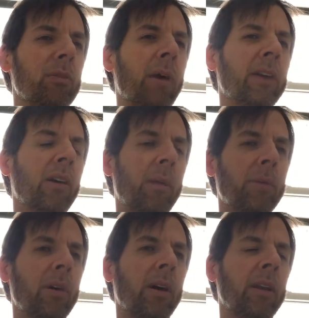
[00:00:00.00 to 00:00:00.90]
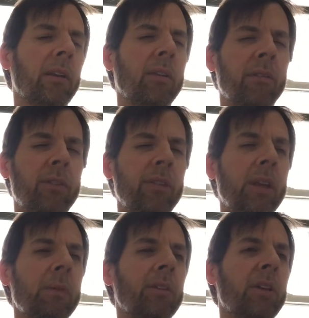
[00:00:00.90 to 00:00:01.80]
and you might not be on
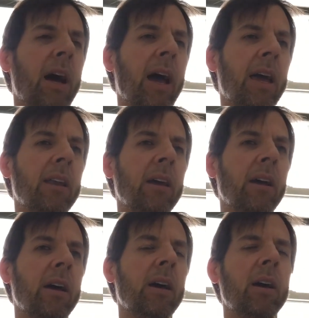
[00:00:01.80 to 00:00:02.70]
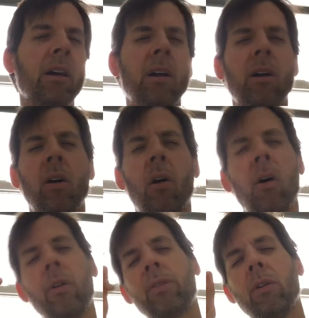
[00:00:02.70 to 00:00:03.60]
Sebi's diet,
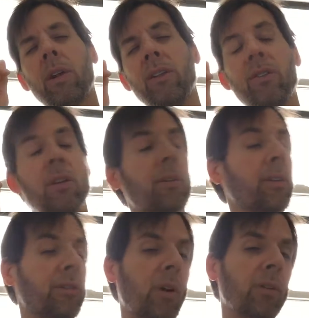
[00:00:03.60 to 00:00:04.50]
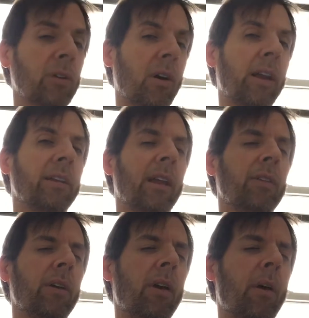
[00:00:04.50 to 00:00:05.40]
also consider the salt
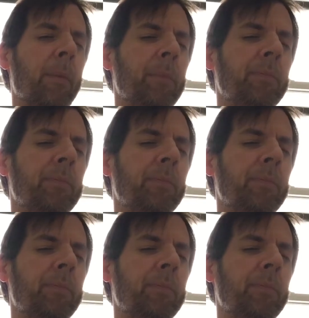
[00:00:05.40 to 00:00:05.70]
content though.